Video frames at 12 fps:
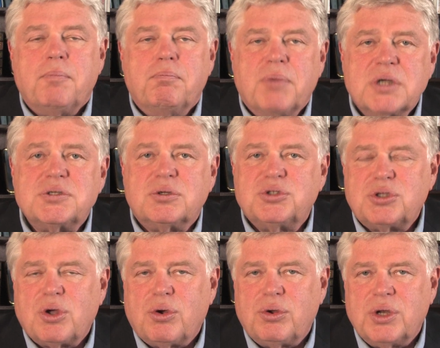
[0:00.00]
Muscle
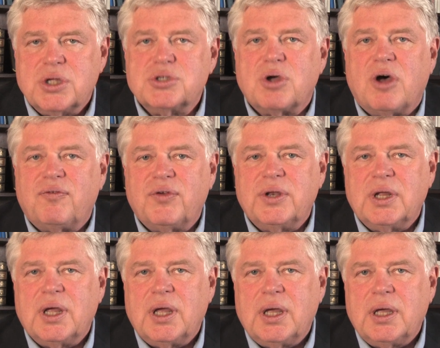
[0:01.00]
tone is often
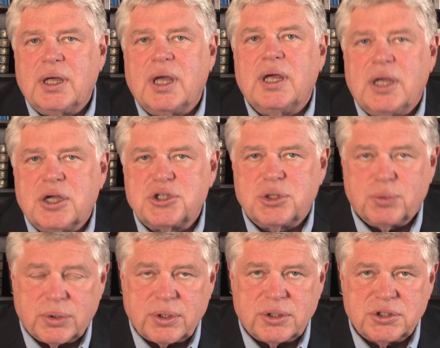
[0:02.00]
a issue
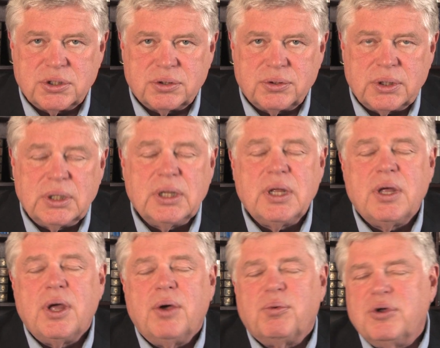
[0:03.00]
with our children.
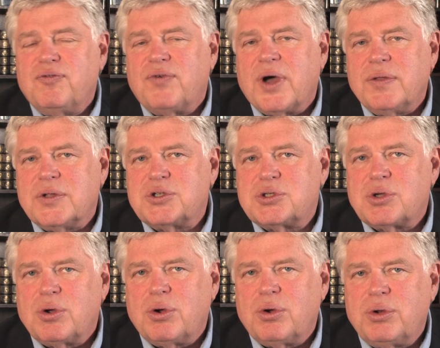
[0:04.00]
We find that
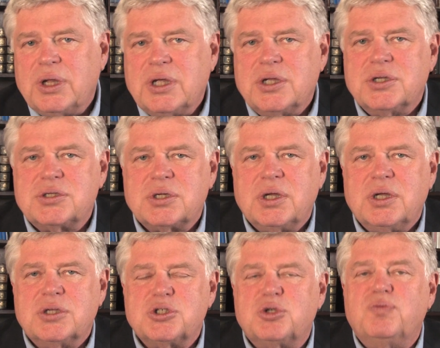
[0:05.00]
tone is
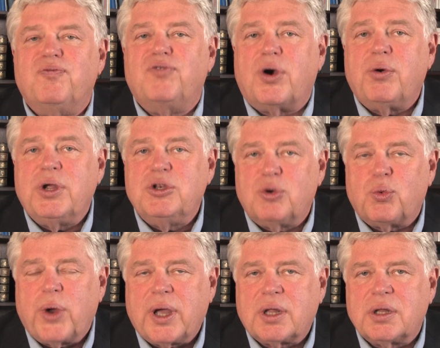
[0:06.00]
very
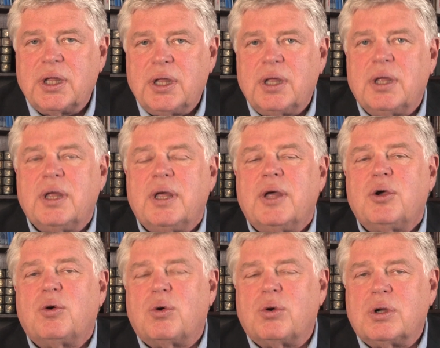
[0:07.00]
directly
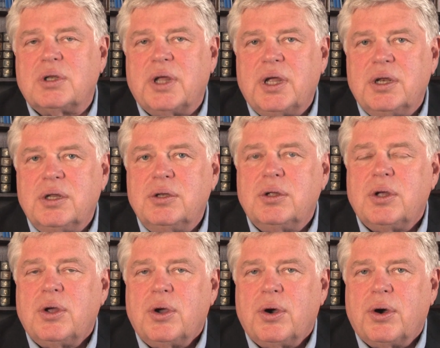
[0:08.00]
correlated
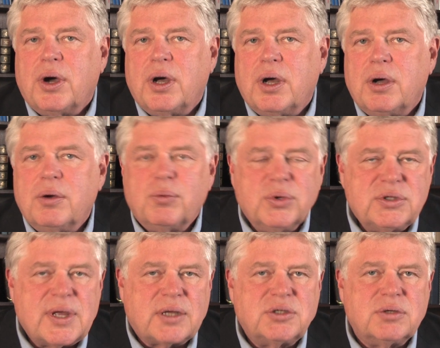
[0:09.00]
with
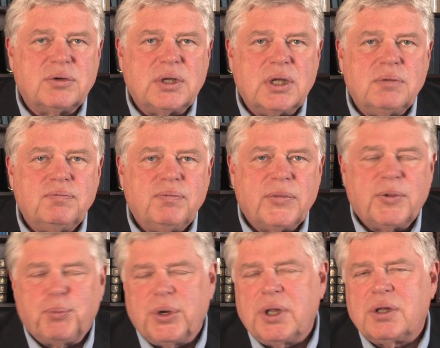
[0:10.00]
tactility,
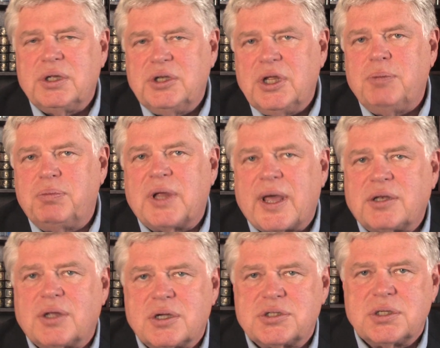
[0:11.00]
particularly deep
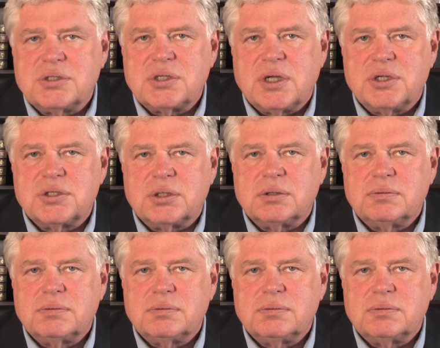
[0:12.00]
tactile sensation.